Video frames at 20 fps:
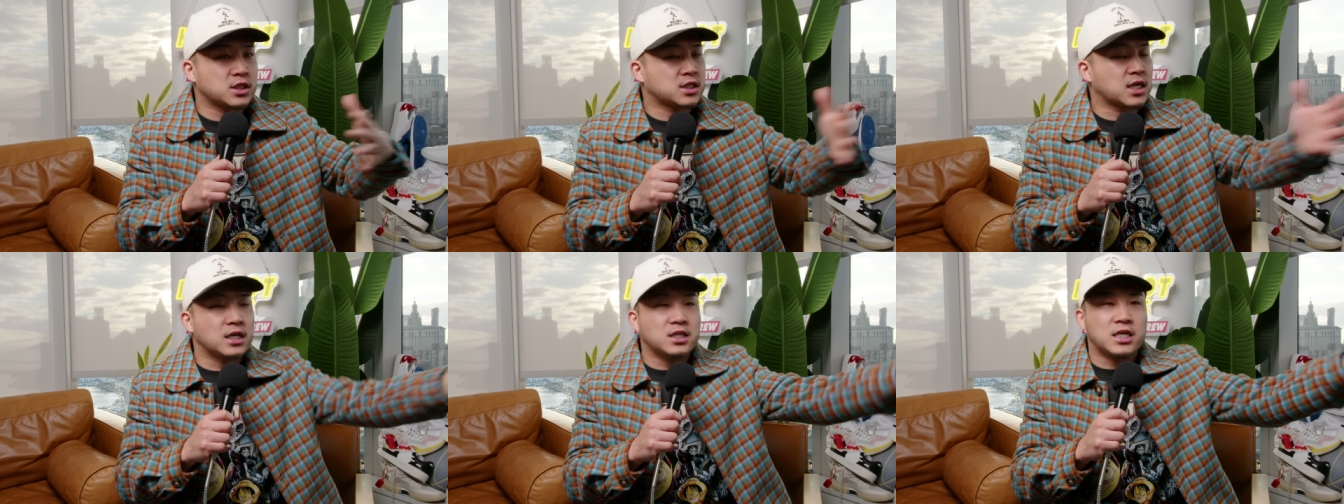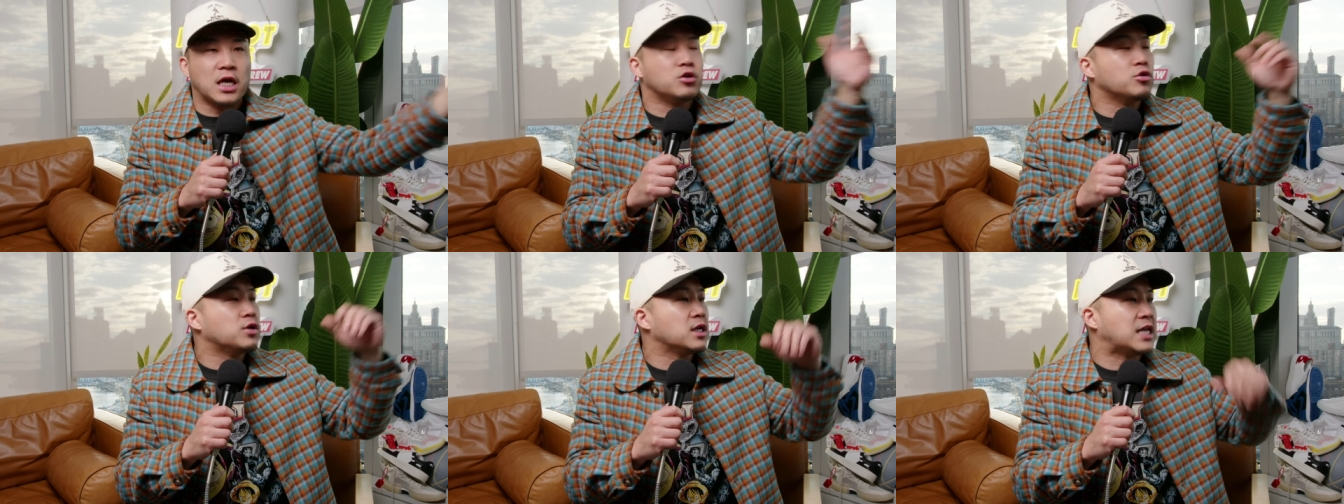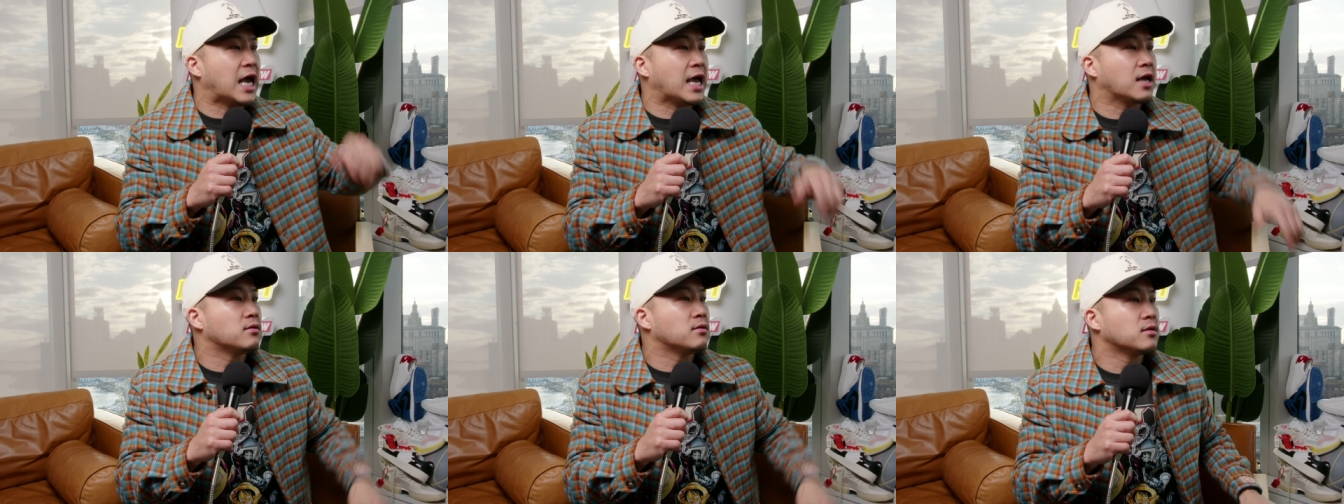continue to
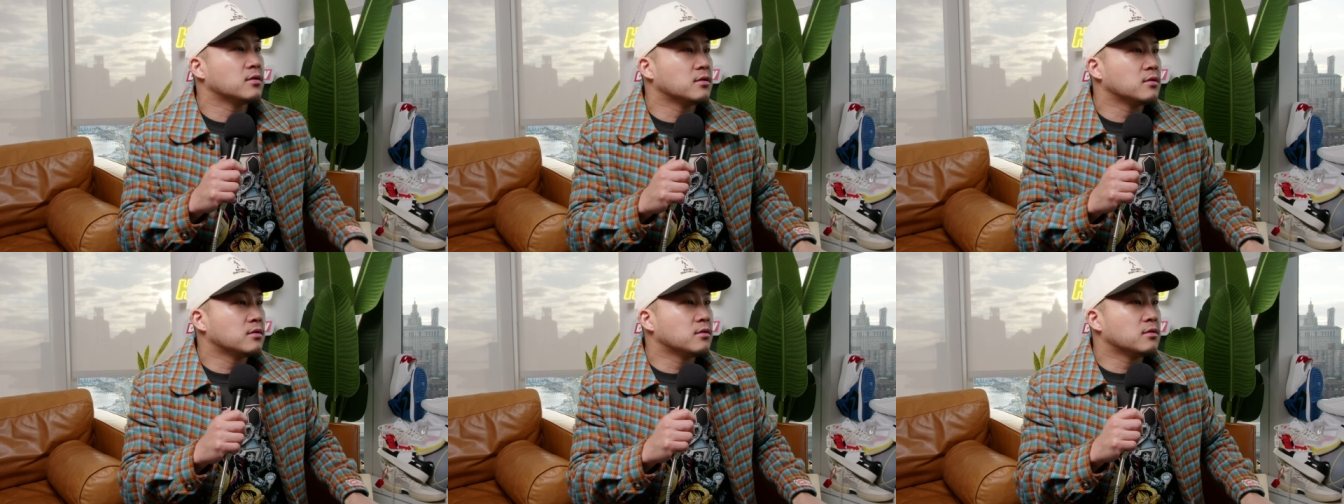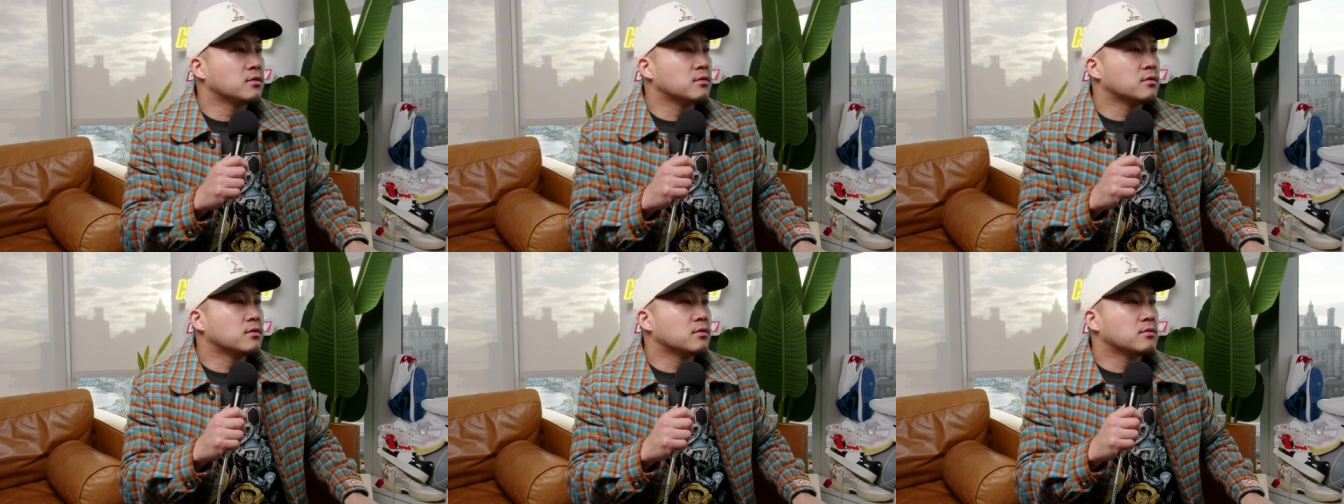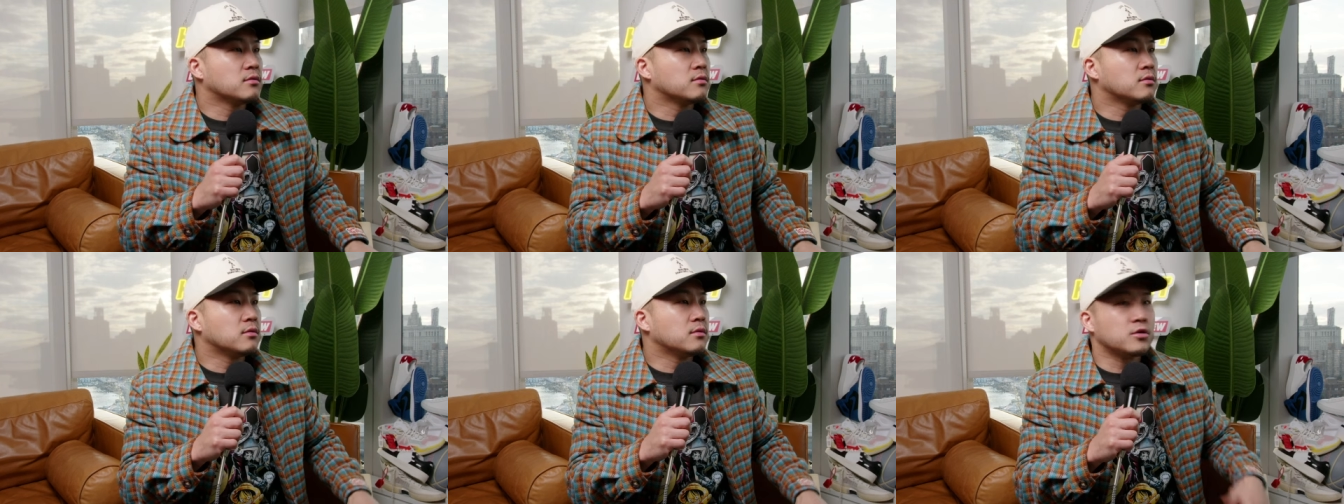date
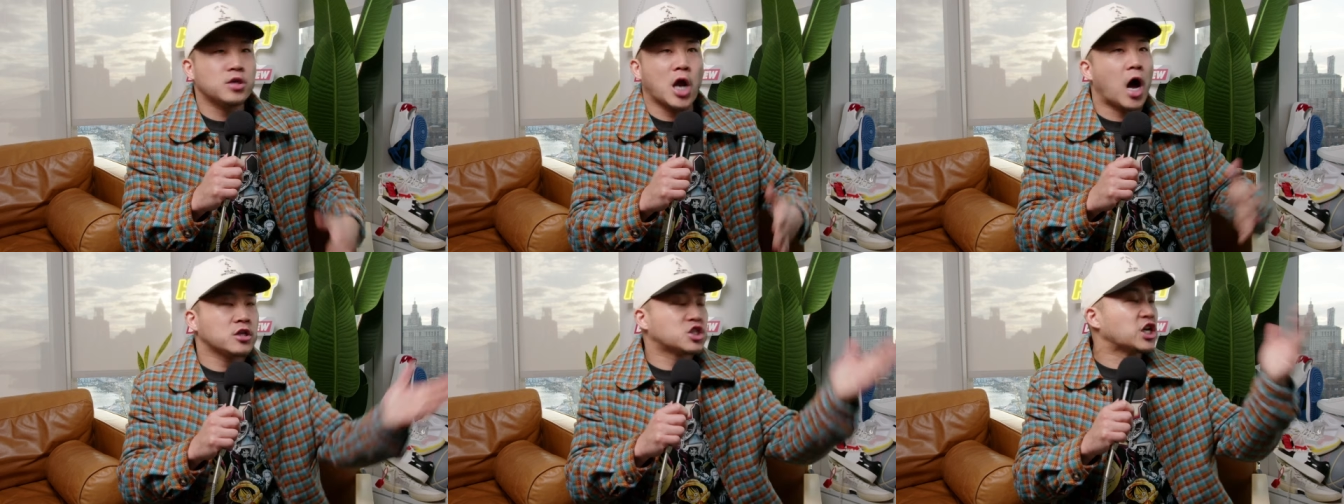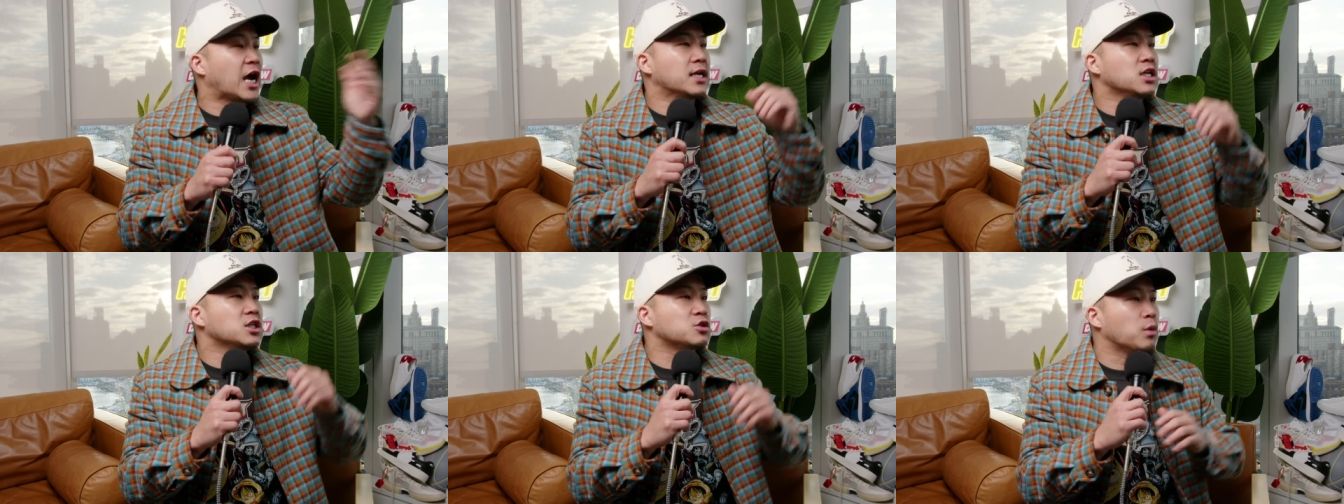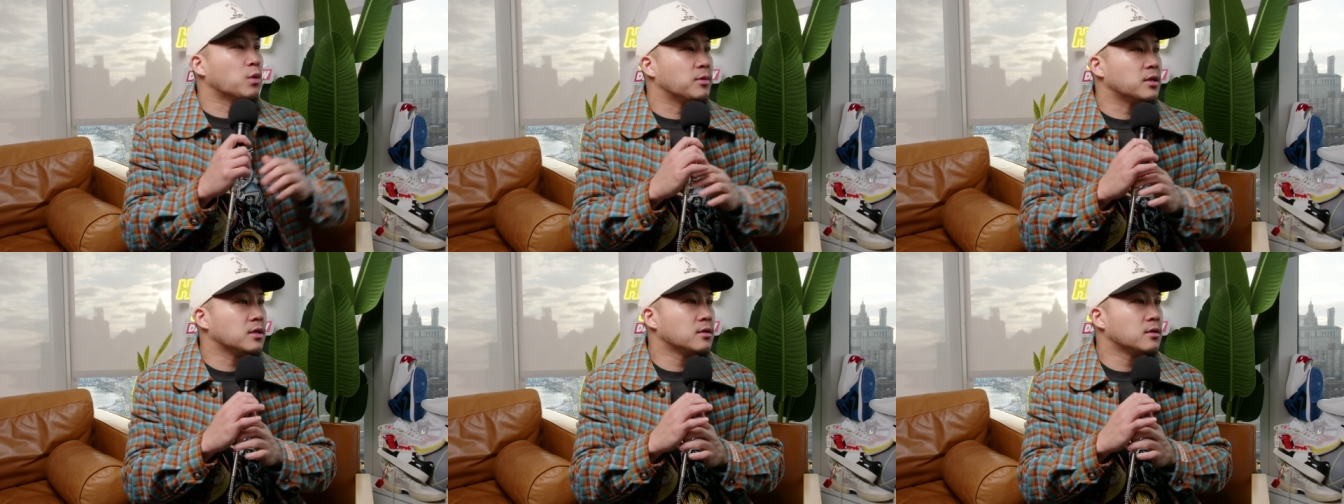non-Chinese women?